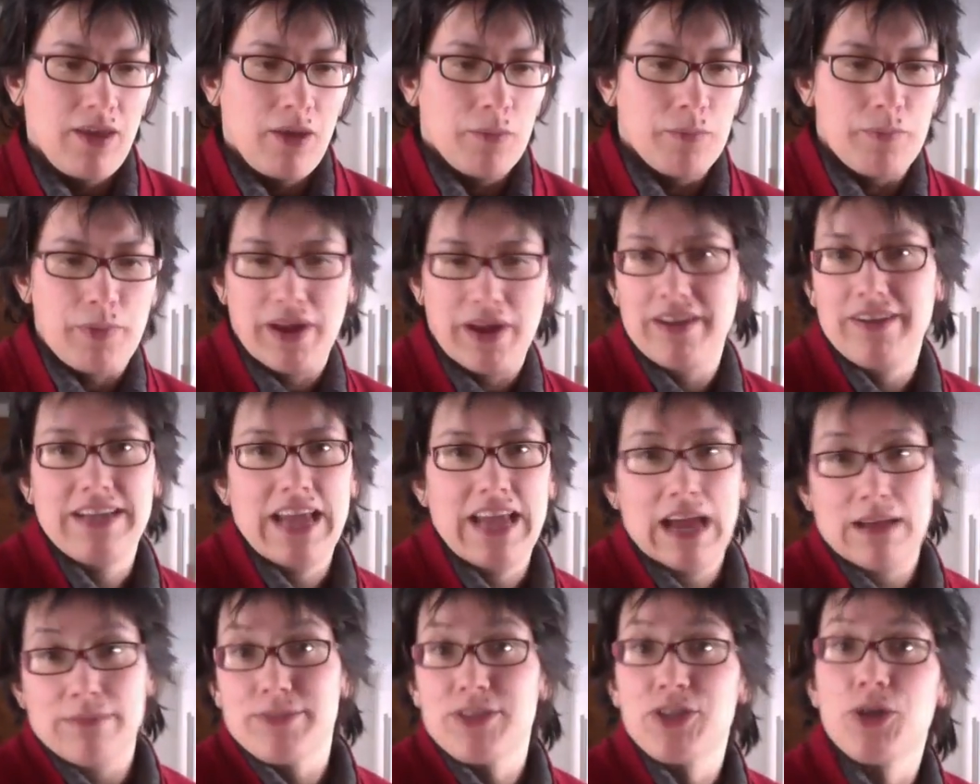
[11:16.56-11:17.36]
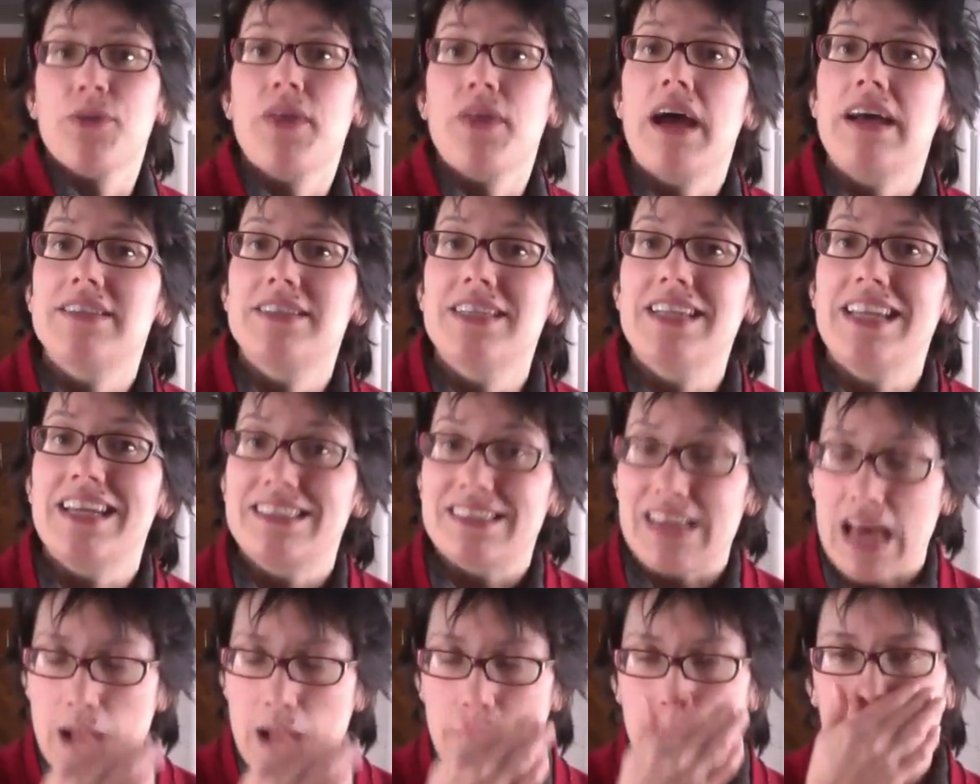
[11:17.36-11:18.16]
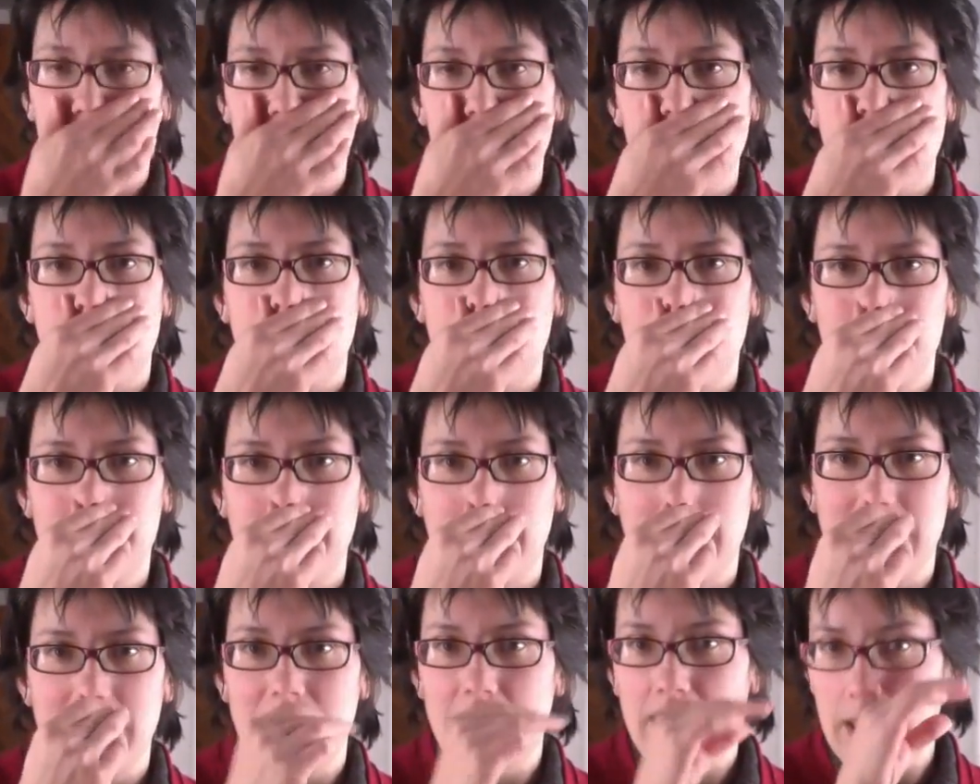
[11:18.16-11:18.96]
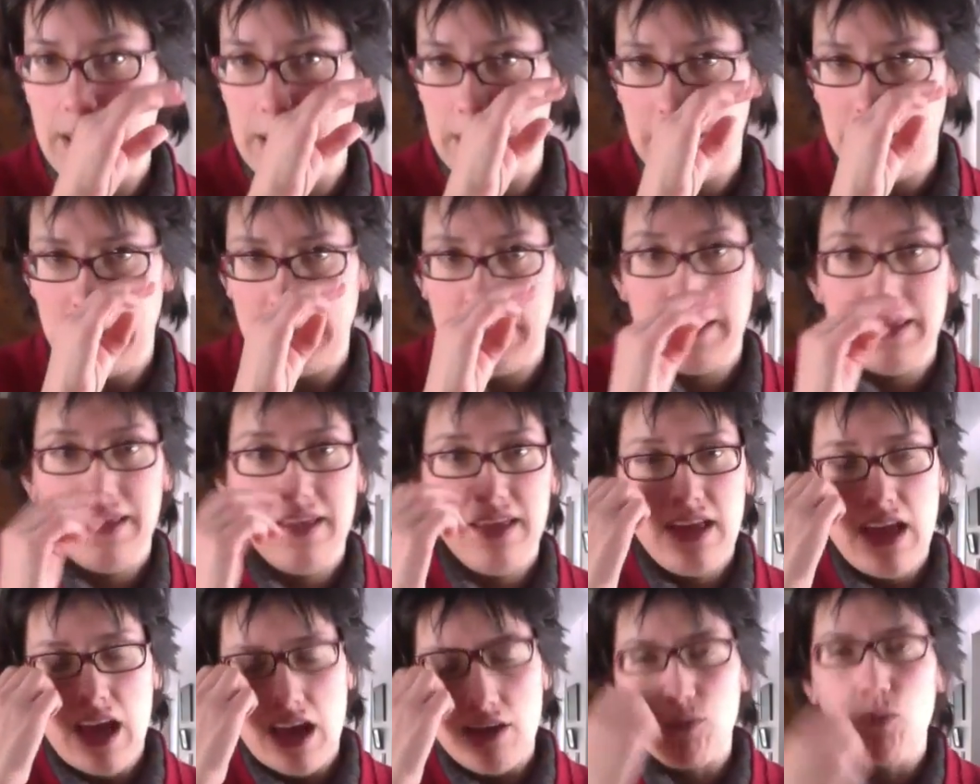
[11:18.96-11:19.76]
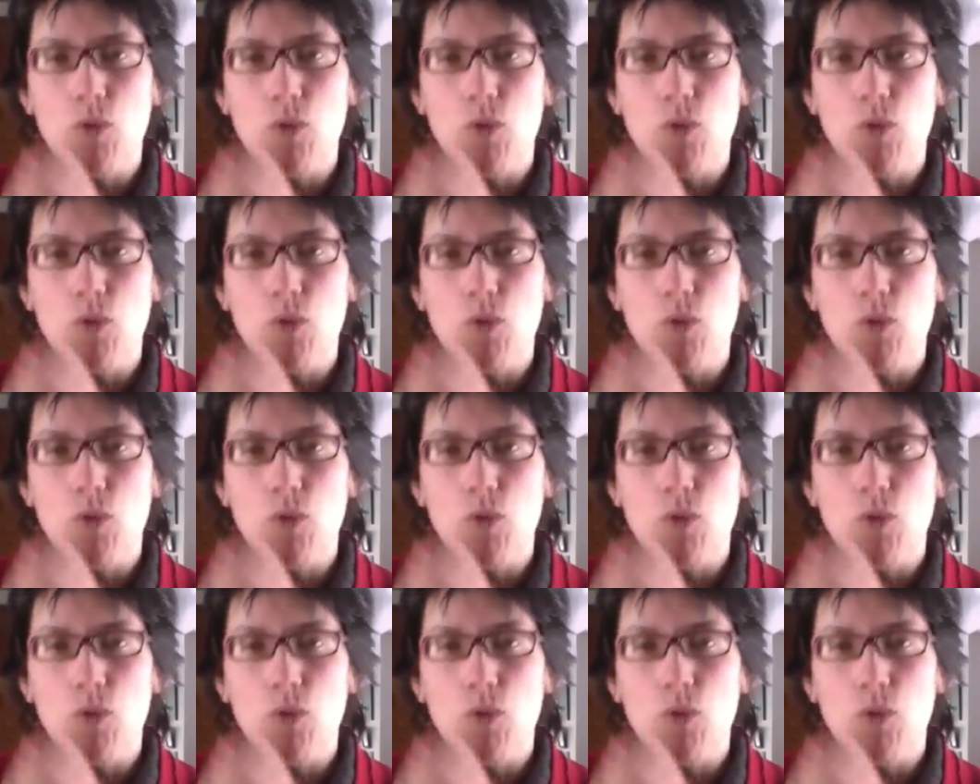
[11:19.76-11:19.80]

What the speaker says: But yeah, so that's an example of